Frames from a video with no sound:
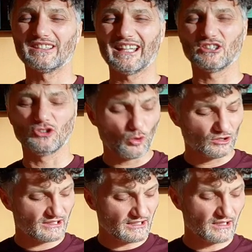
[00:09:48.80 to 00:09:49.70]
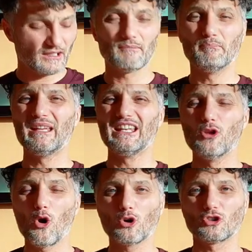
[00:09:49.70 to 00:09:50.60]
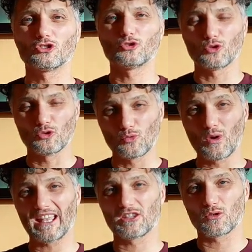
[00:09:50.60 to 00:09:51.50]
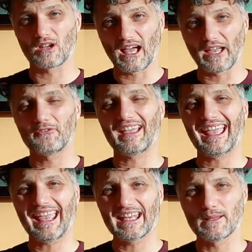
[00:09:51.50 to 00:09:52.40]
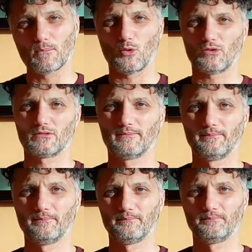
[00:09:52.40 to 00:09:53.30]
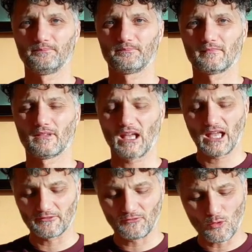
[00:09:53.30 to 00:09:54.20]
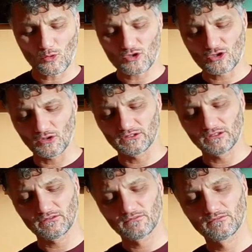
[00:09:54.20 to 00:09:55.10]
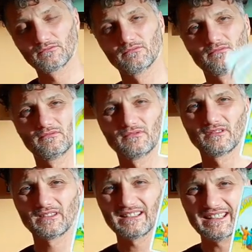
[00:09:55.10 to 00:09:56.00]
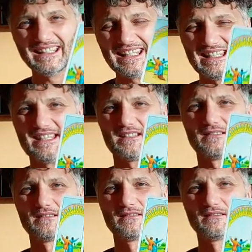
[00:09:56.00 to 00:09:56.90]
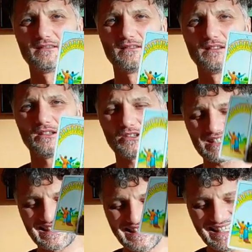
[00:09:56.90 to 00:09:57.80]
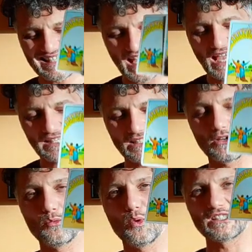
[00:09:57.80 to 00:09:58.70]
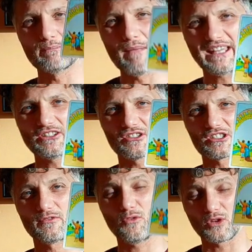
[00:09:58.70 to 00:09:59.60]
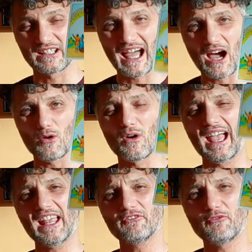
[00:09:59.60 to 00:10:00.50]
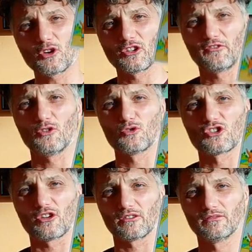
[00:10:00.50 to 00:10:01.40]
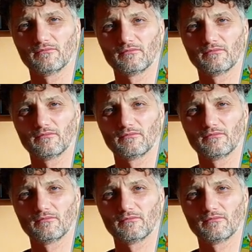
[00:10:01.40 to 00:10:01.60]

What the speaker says: that don't belong to you and your life anymore. And focus on these. Because these are what matters for now and for the future.